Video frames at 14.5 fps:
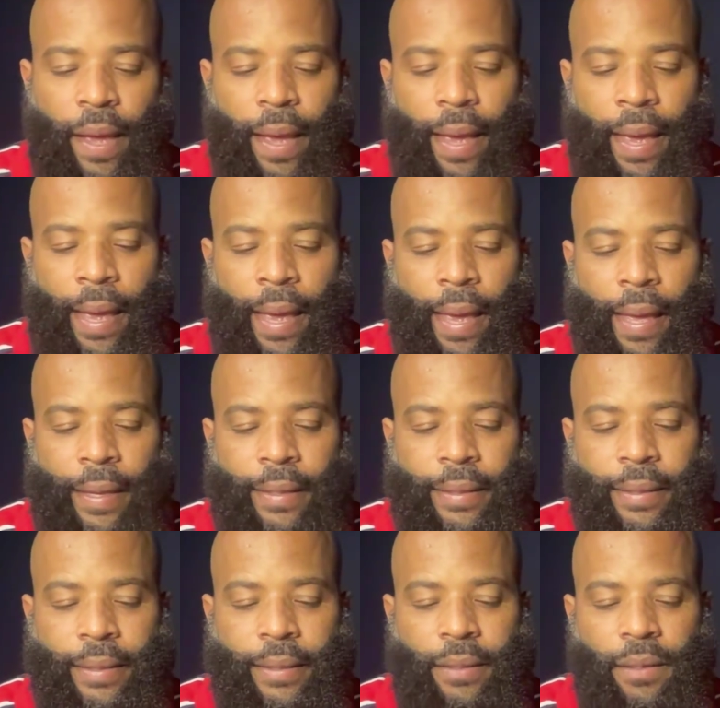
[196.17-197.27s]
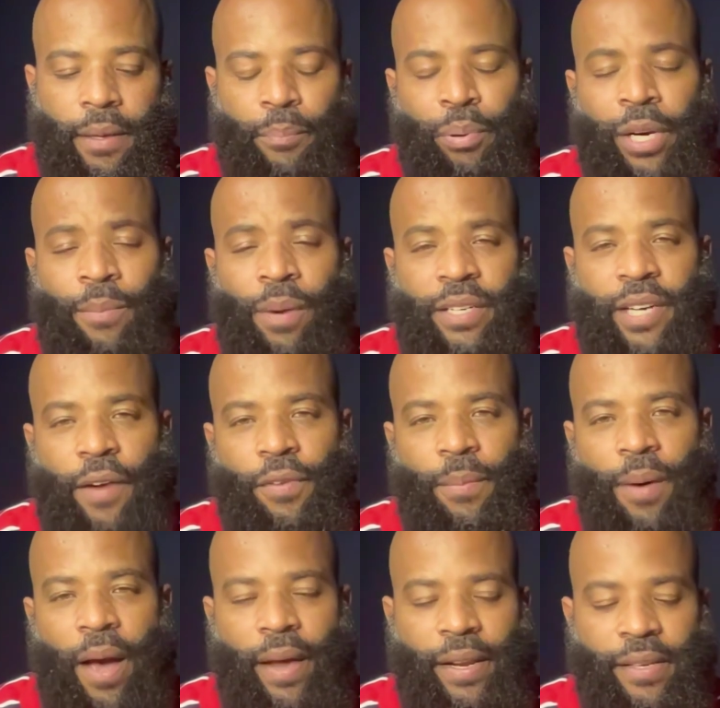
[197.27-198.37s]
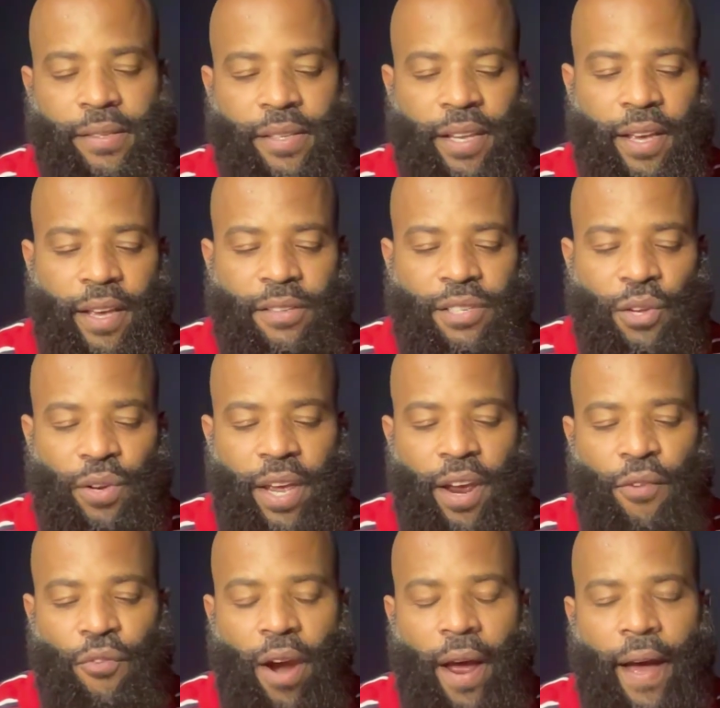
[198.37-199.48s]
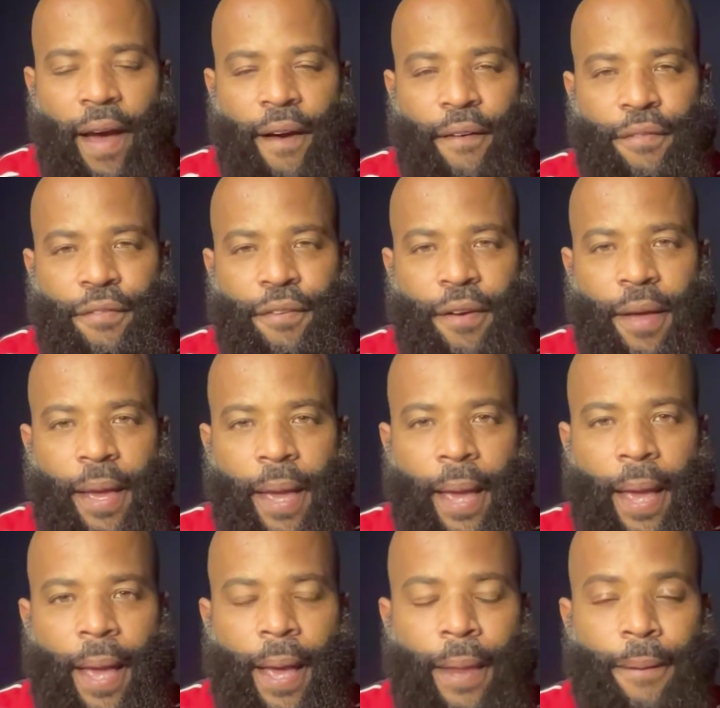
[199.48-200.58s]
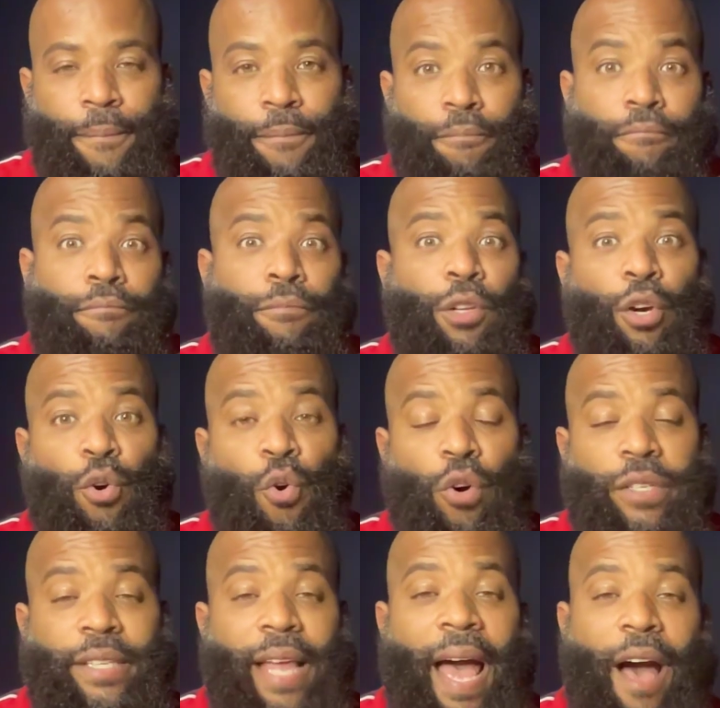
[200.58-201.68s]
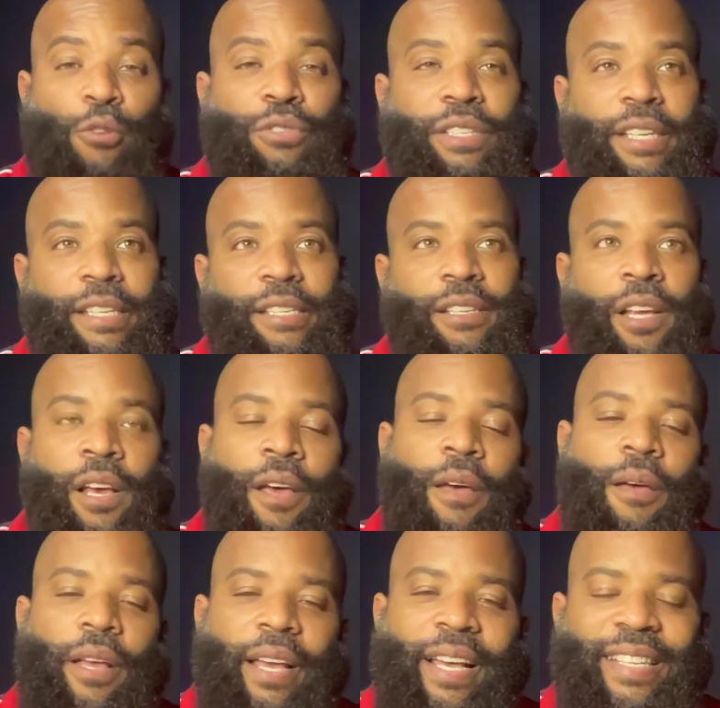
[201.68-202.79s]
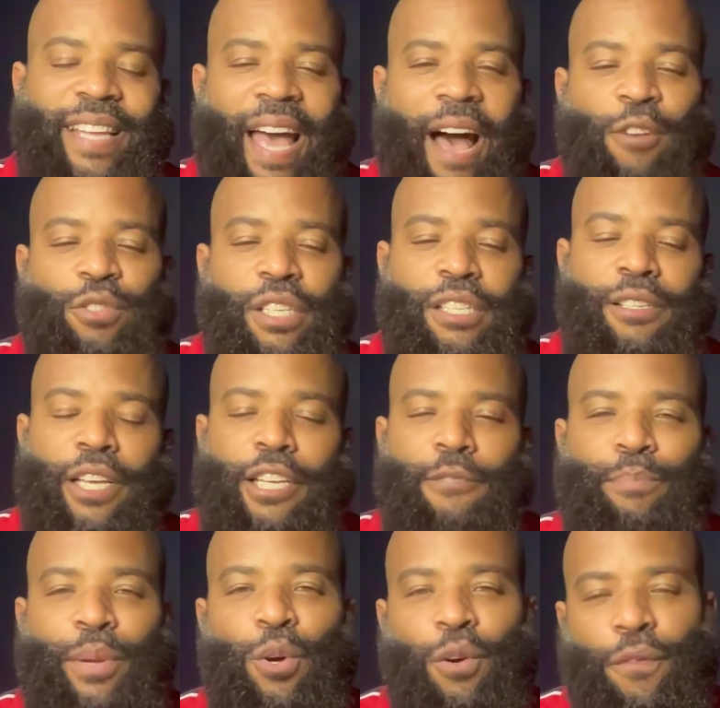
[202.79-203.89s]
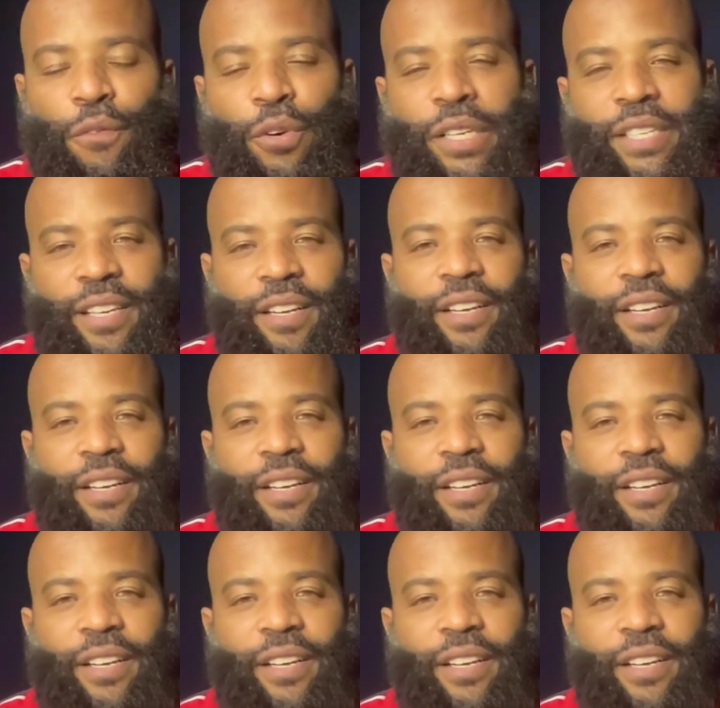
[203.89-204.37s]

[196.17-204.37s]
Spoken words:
and pretty much everybody is there. So they arrive, and of course the house is beautiful. It's